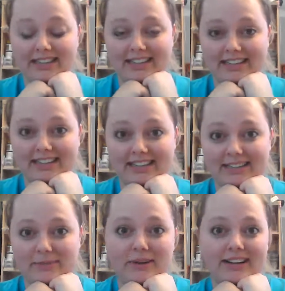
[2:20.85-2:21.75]
and
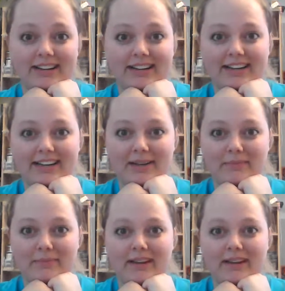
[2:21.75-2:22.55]
that's why I am